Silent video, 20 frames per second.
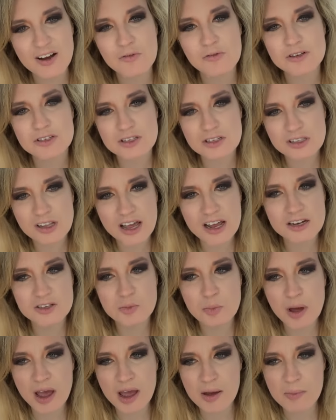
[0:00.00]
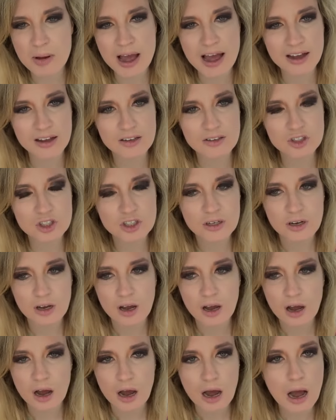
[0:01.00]
Was his latest pay package.
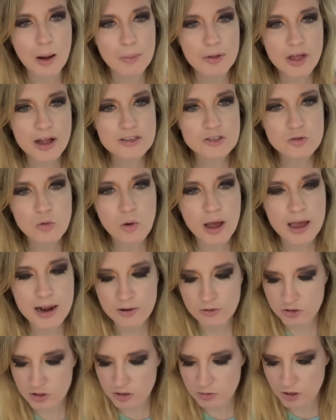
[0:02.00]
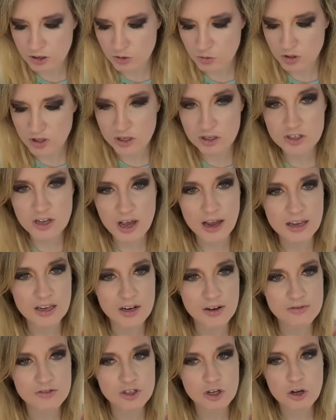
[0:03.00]
Uh, but that's the way it is, is with
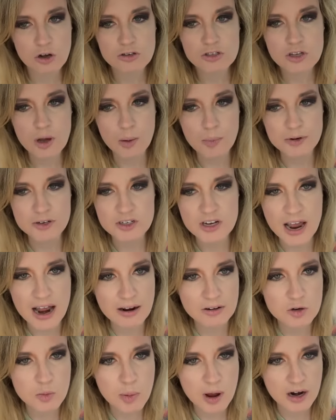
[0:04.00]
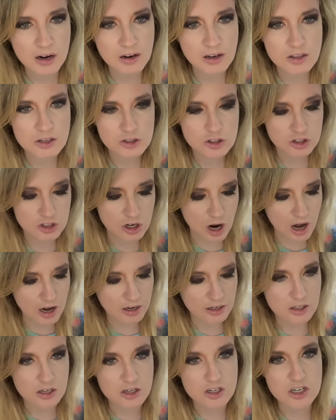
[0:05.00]
executives. It goes up and down depending on the
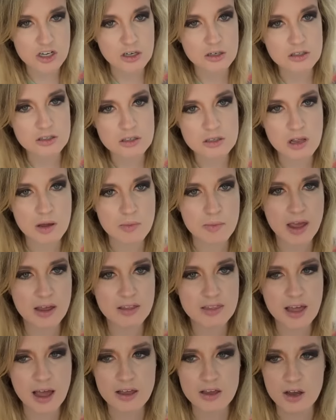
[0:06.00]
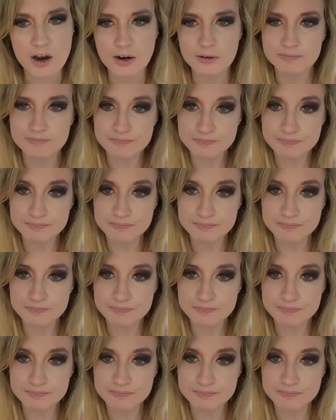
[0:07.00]
stock and the deals that they make that year.